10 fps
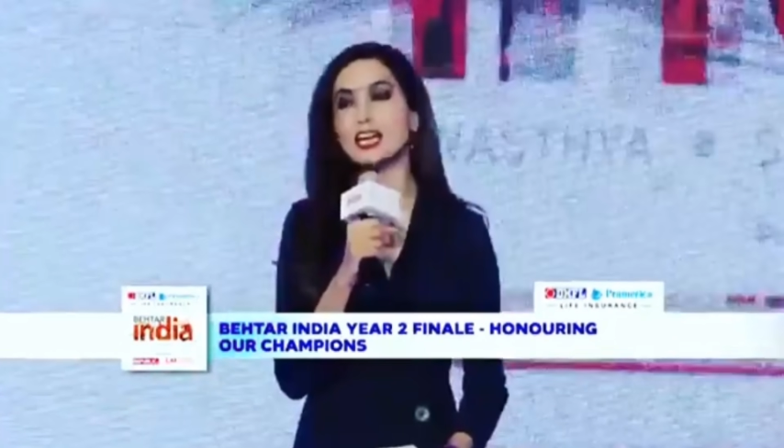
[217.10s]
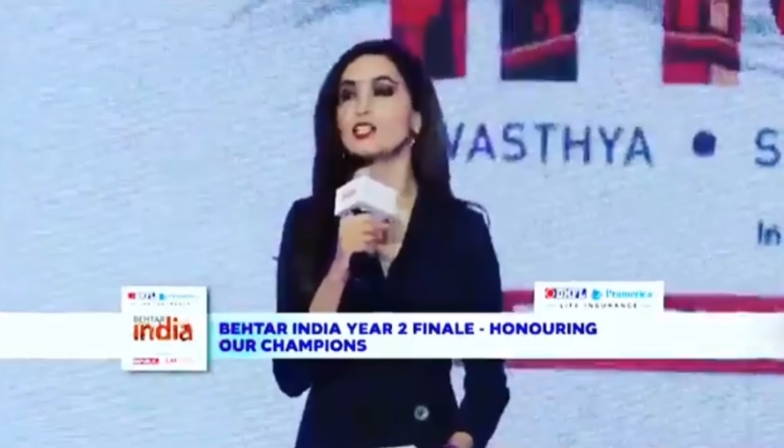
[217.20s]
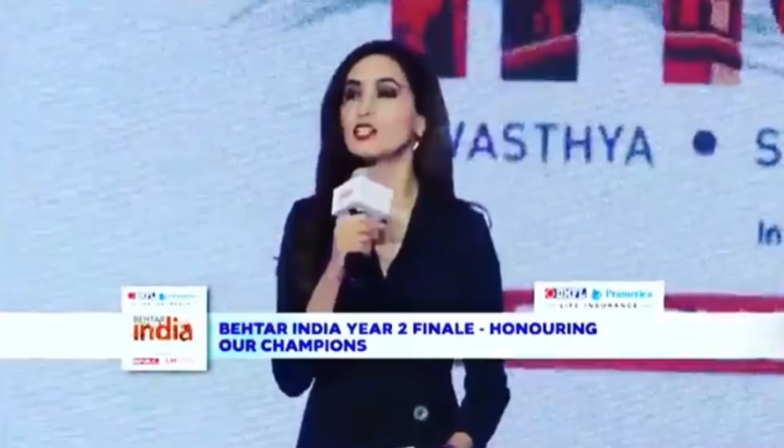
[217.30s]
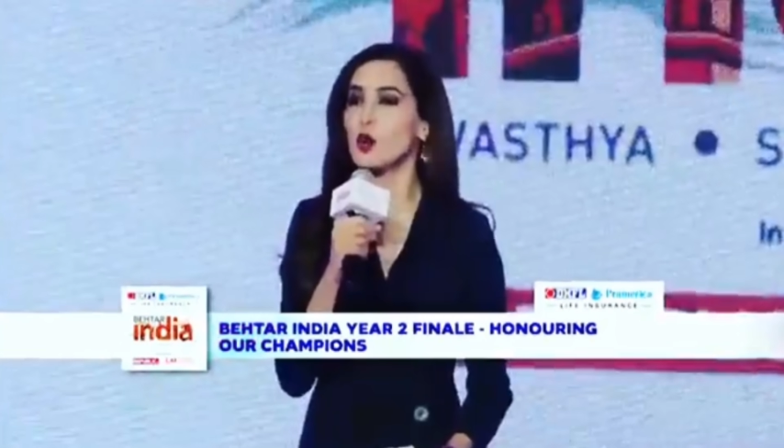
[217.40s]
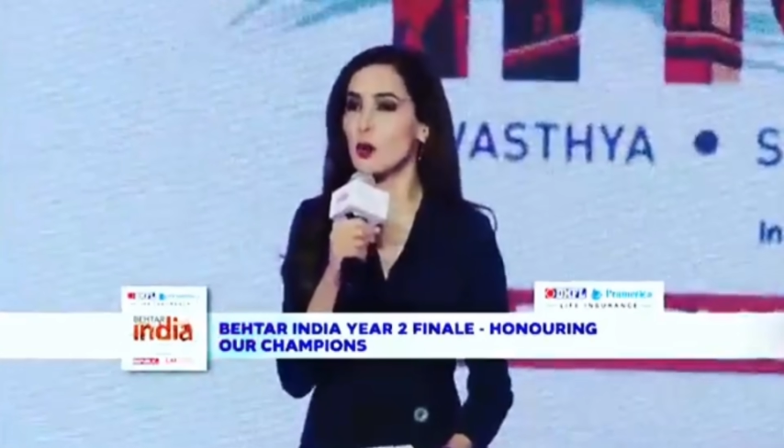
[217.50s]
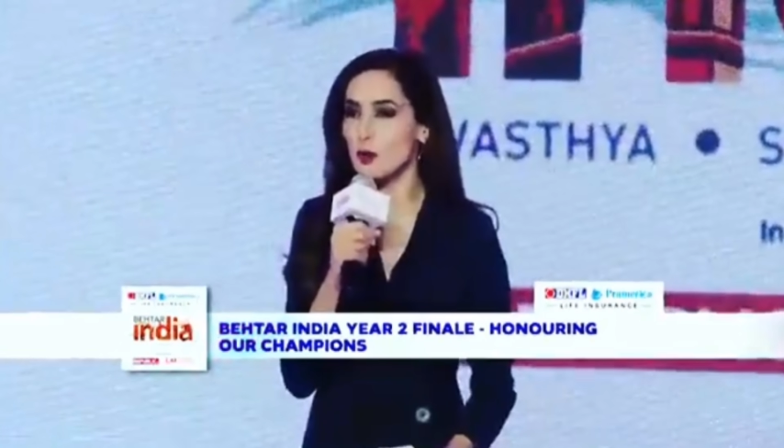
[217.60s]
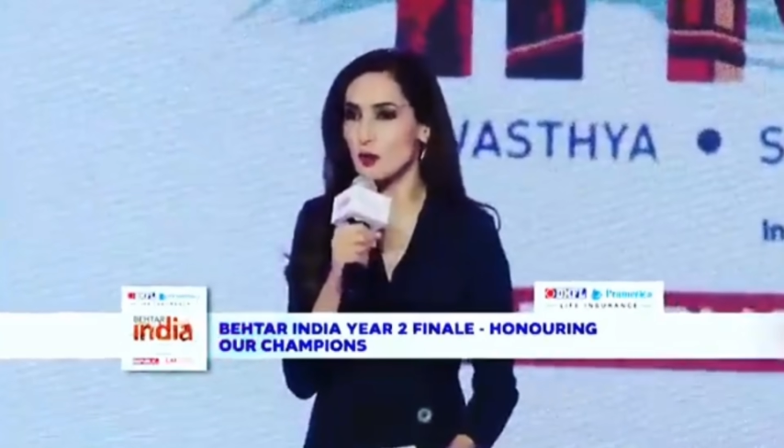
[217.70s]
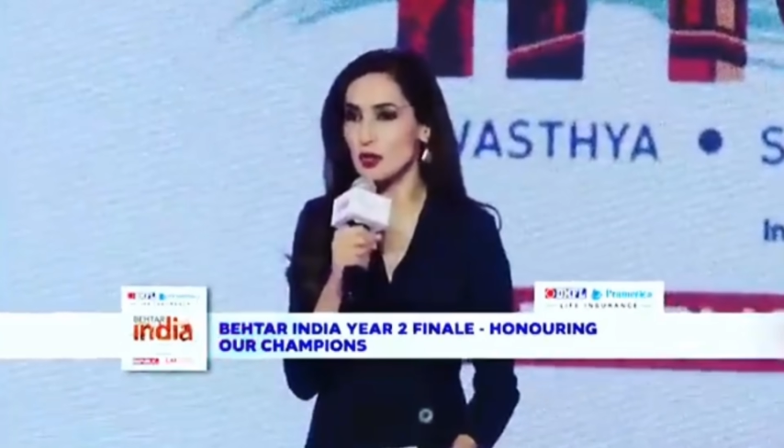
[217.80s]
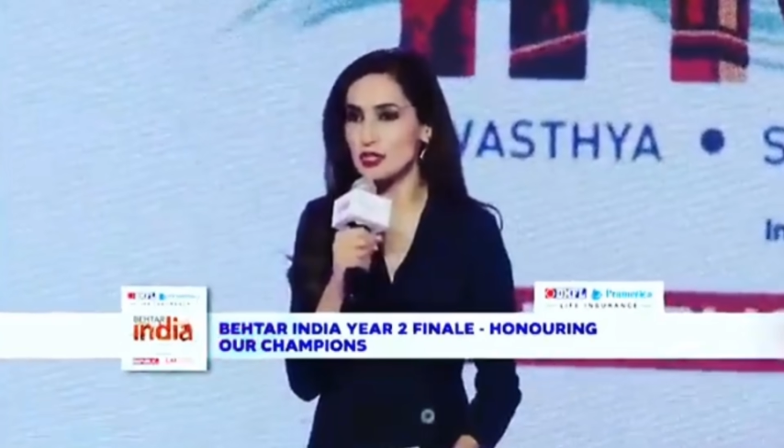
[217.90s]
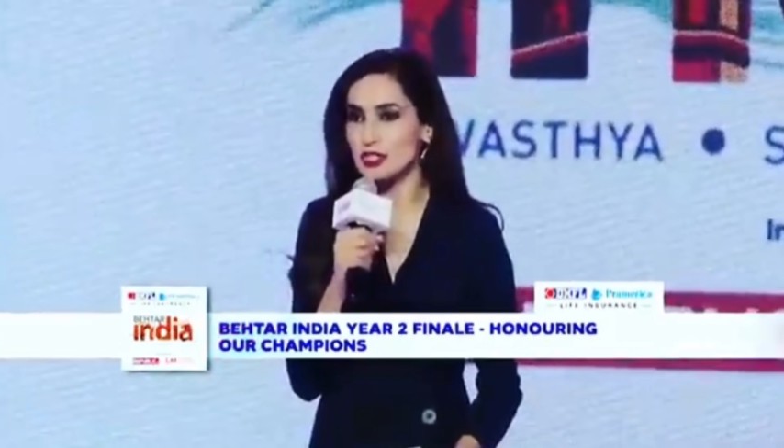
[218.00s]
the
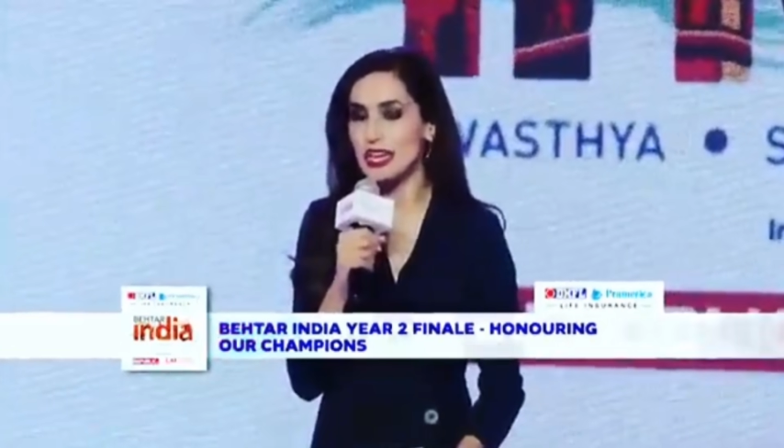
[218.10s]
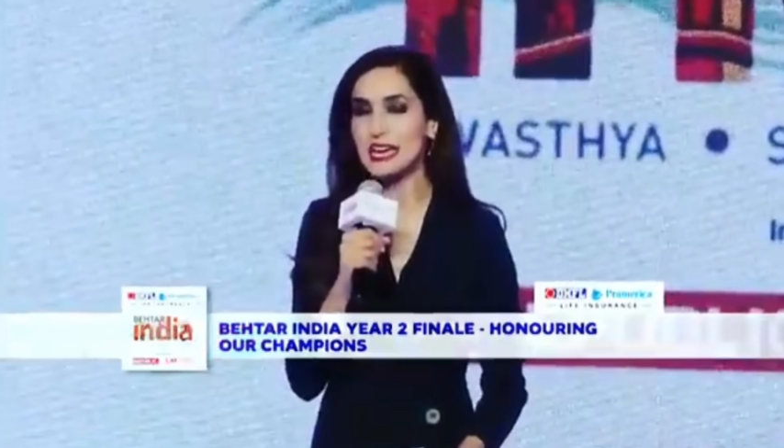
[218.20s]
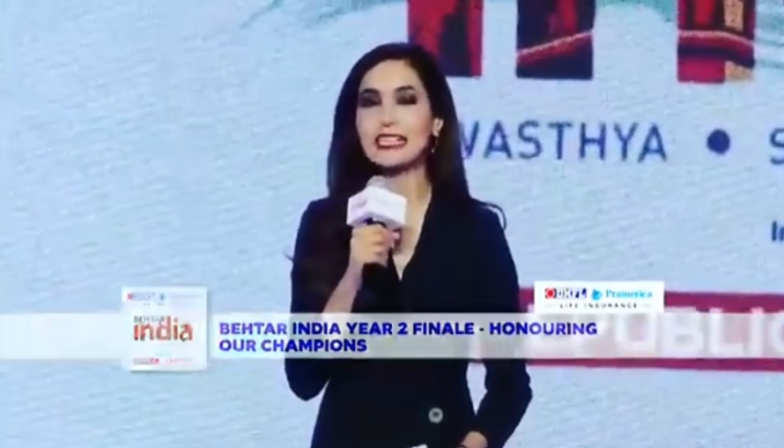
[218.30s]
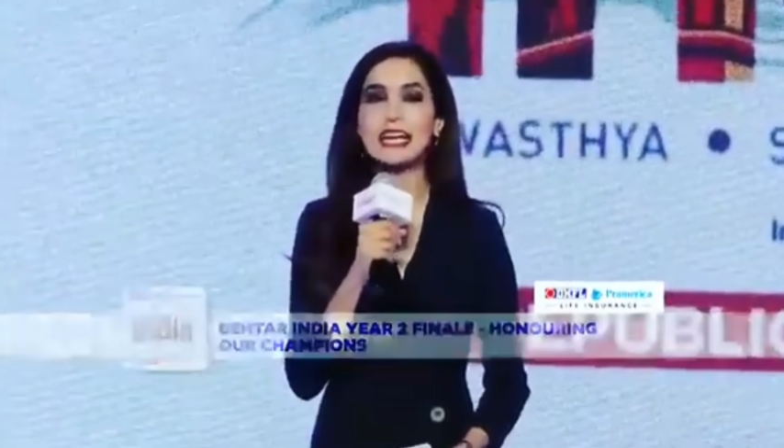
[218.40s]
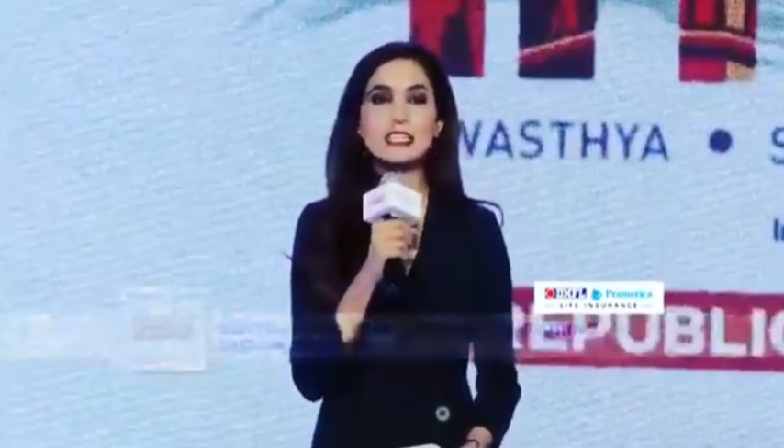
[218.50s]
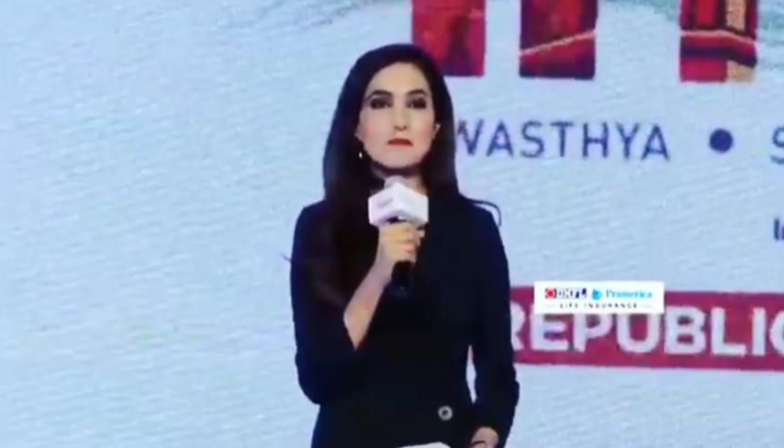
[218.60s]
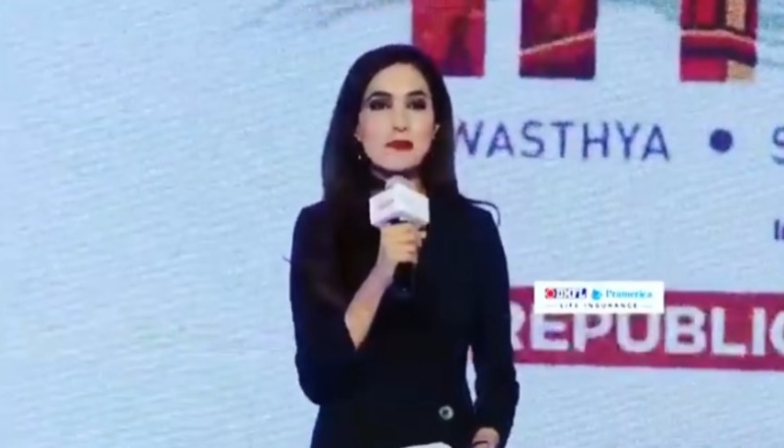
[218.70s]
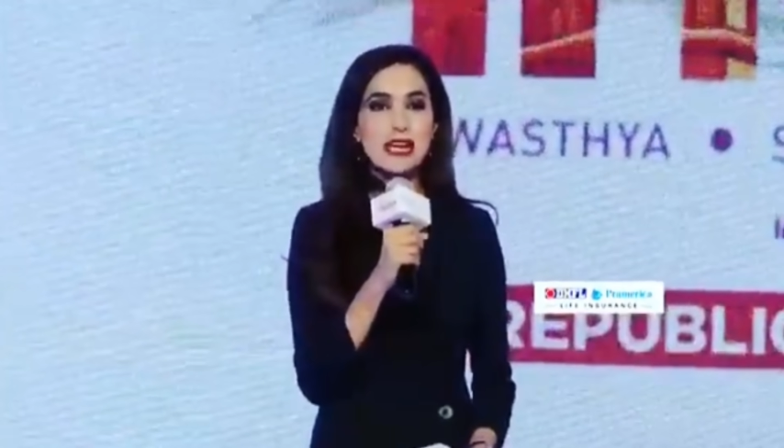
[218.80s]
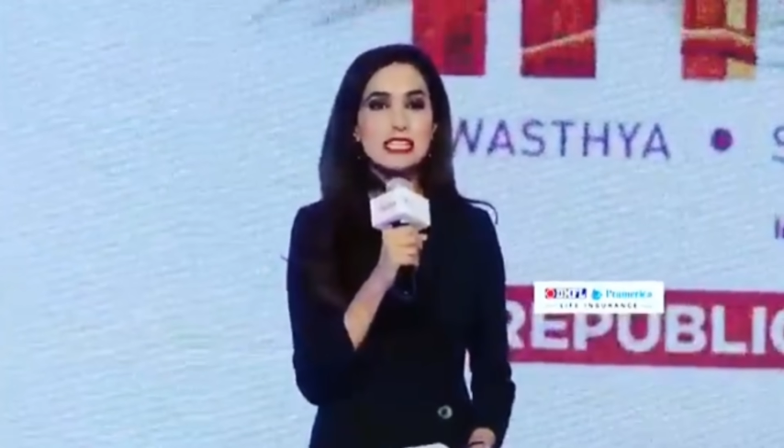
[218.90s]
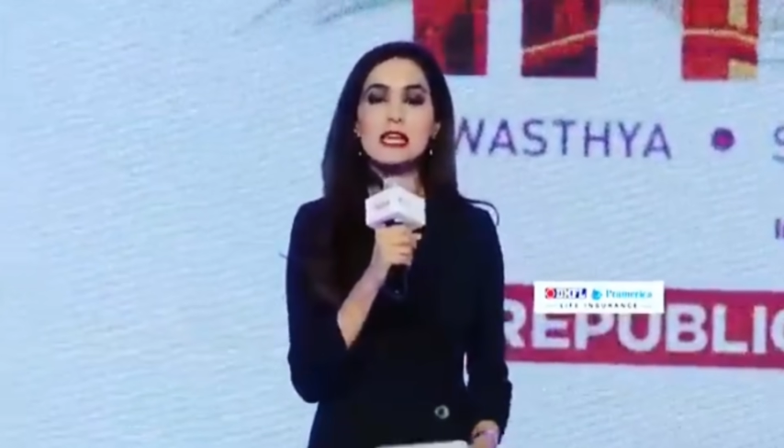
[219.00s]
corporate that's
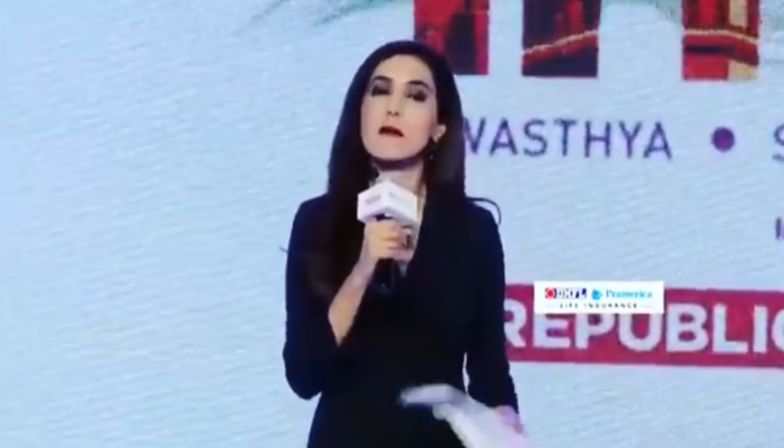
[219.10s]
made